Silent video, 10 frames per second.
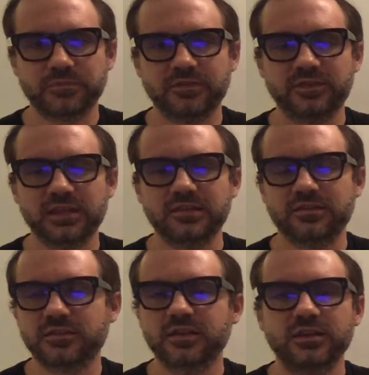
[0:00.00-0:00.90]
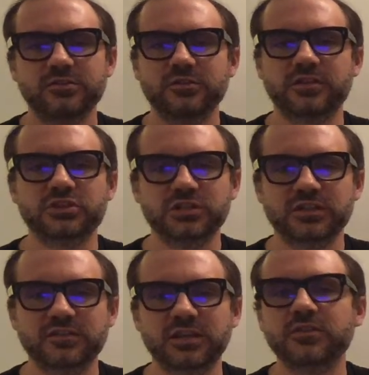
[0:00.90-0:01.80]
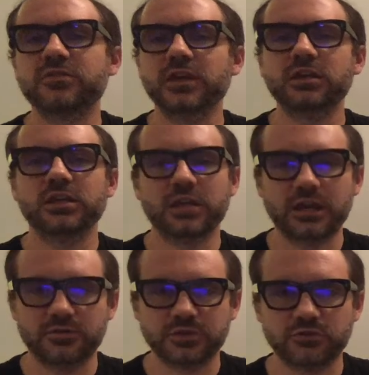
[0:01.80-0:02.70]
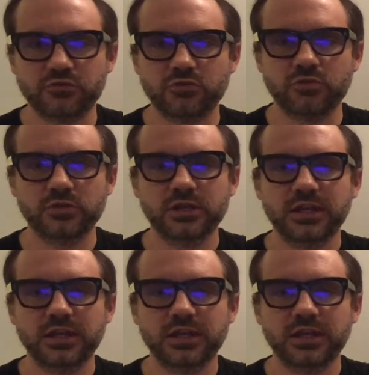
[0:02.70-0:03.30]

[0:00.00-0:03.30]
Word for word: states to such an extent that they get out of control.